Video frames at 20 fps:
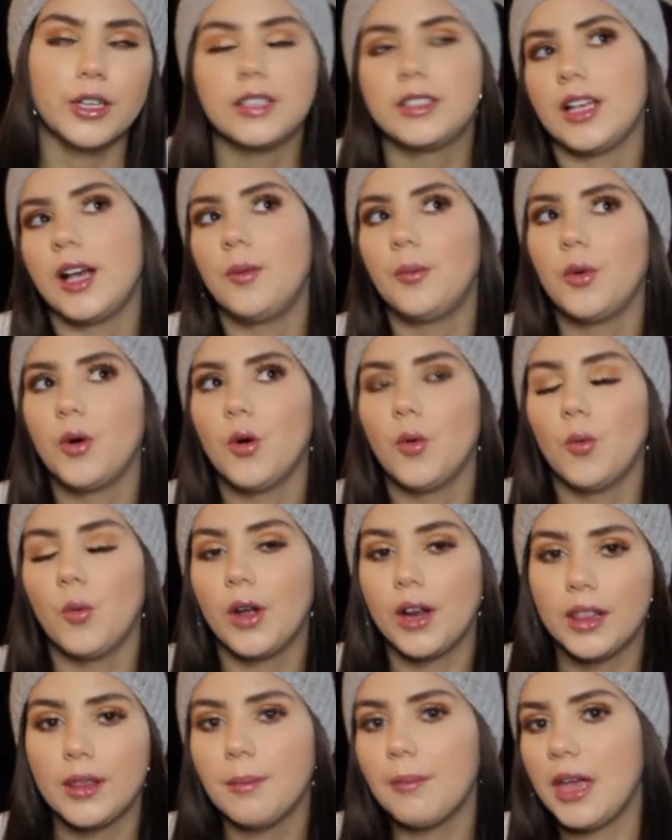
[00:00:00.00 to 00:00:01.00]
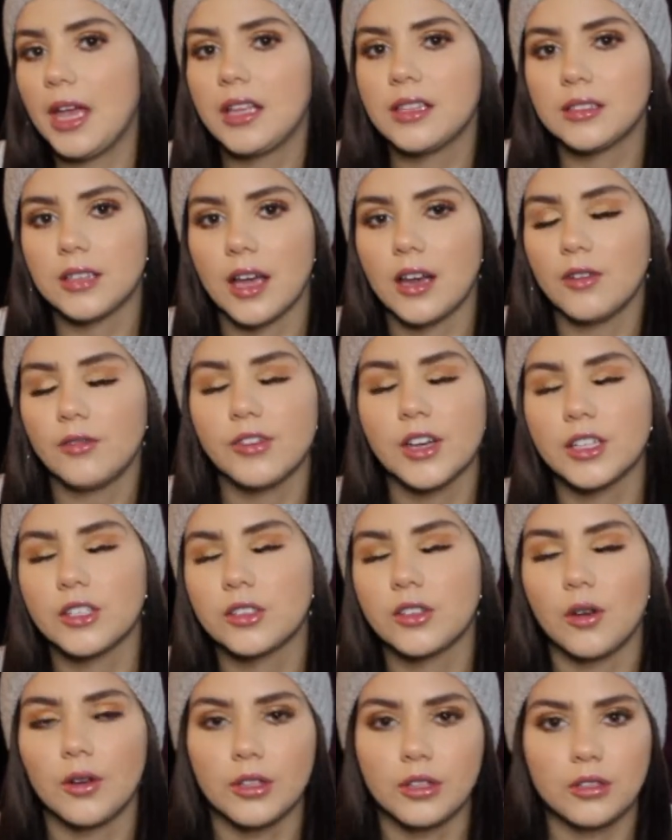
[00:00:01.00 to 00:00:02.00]
example, one of the main side effects
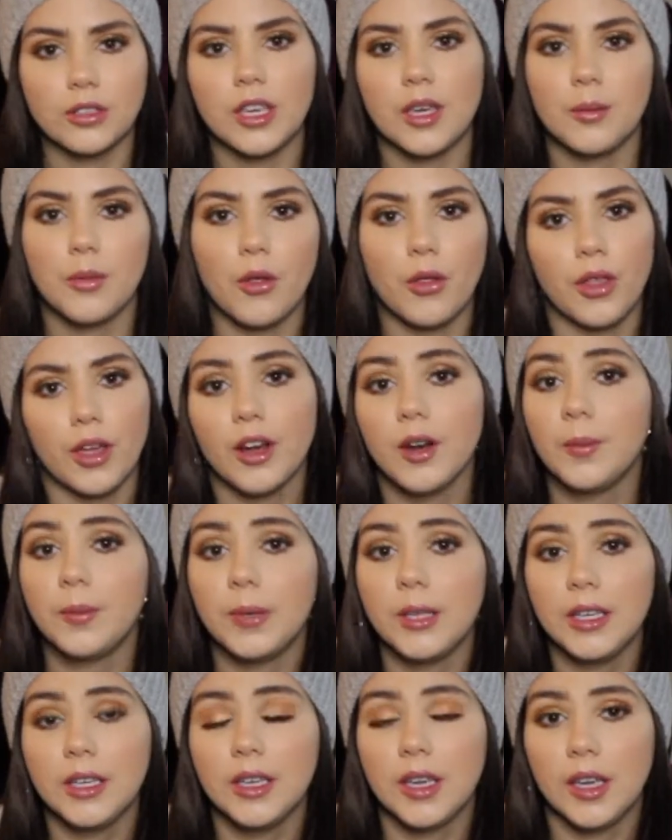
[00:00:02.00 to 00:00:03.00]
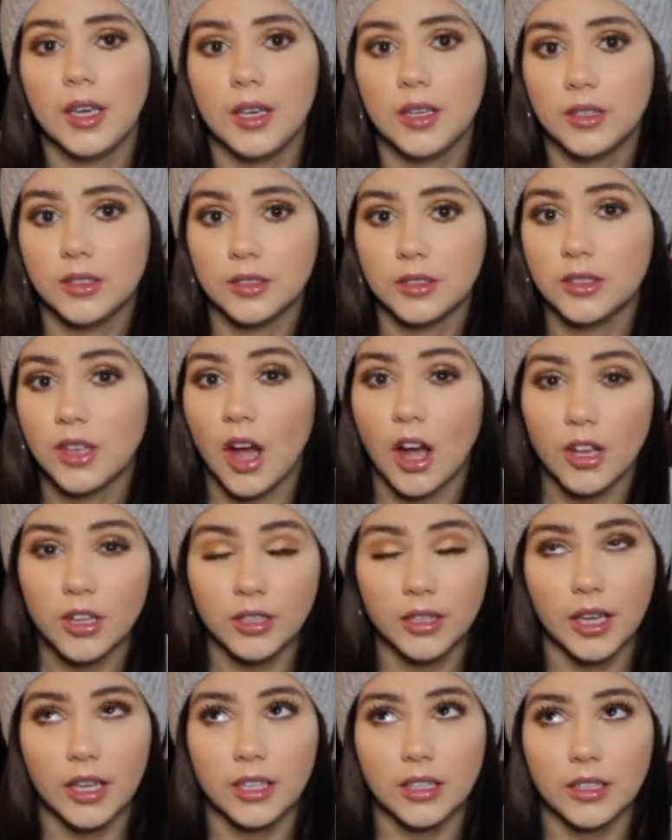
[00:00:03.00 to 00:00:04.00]
going through chemotherapy is
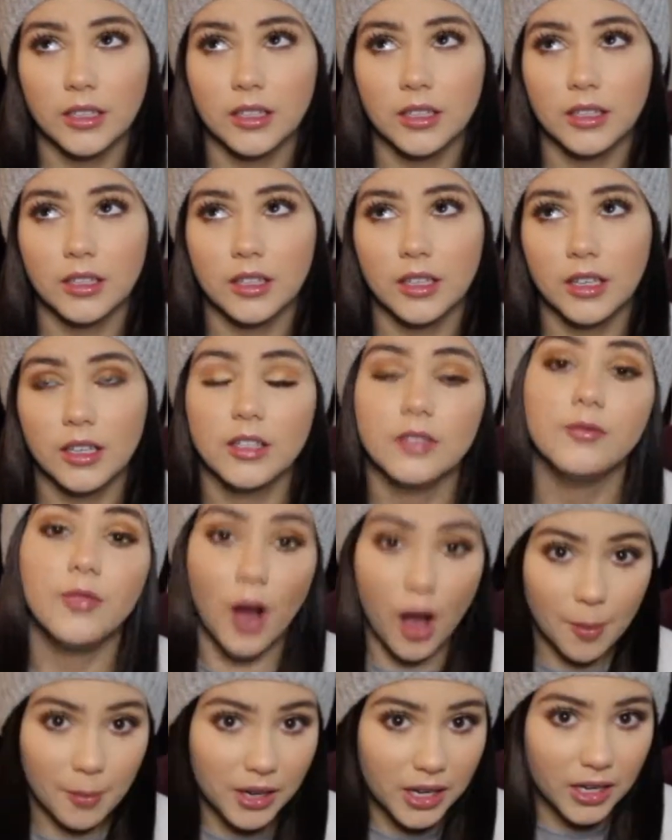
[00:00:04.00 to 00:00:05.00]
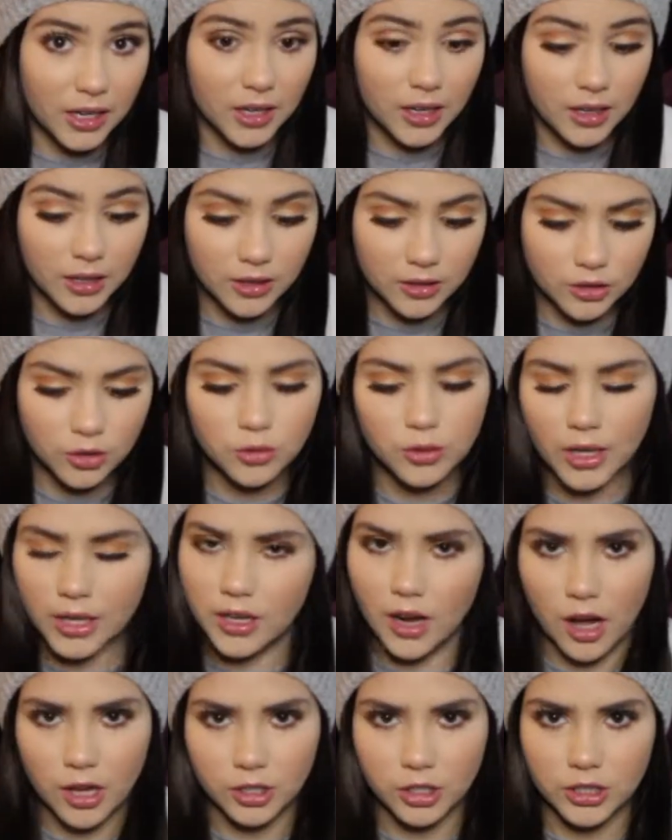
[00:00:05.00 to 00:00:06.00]
not like vomiting. You get
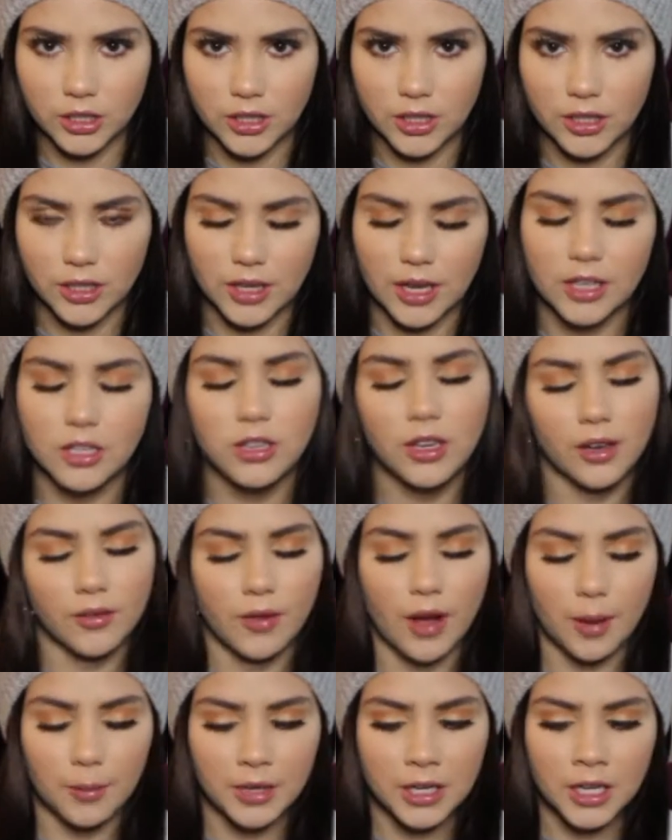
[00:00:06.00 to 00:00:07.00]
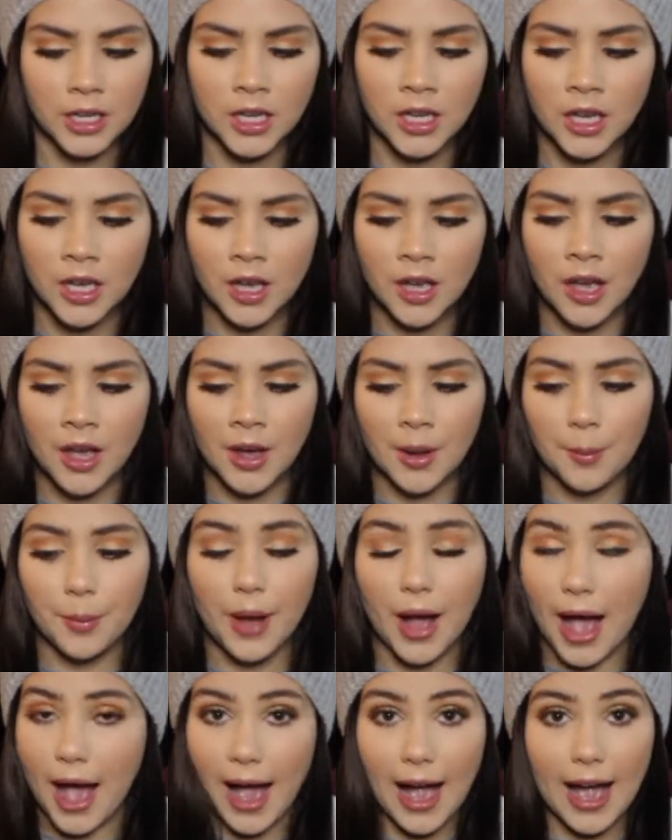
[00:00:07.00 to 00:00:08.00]
nausea and you get vomiting,
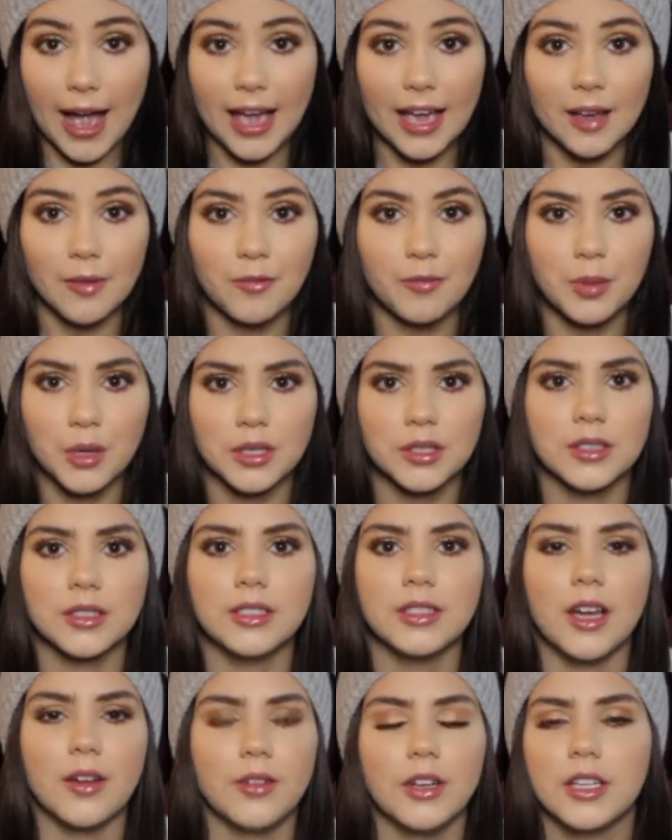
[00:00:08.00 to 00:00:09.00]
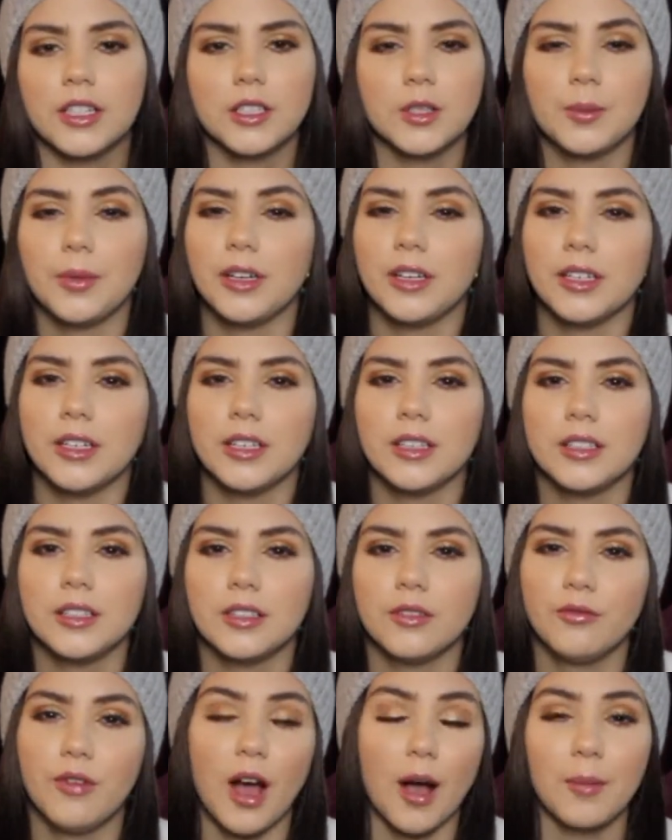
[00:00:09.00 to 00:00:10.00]
but I have personally never
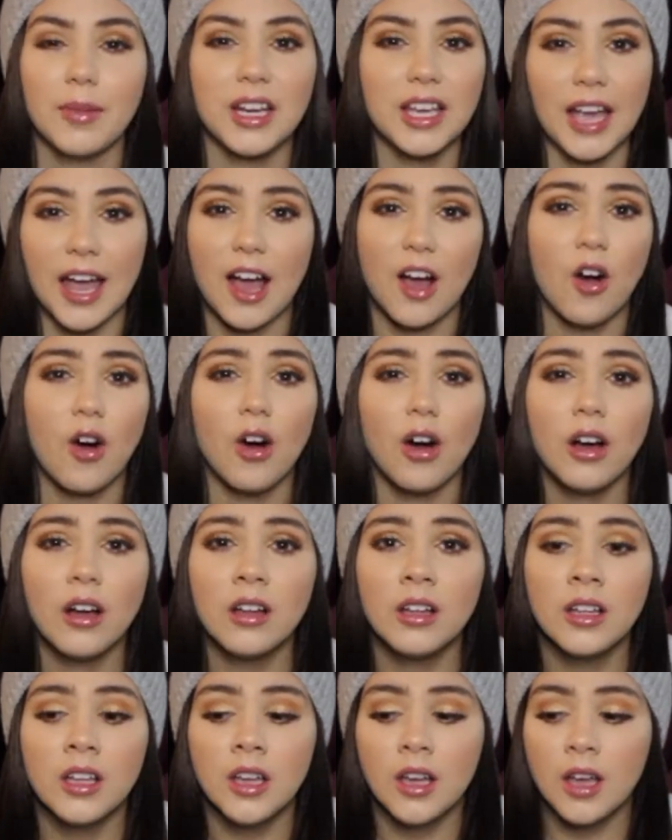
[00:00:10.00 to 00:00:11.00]
experienced vomiting at all.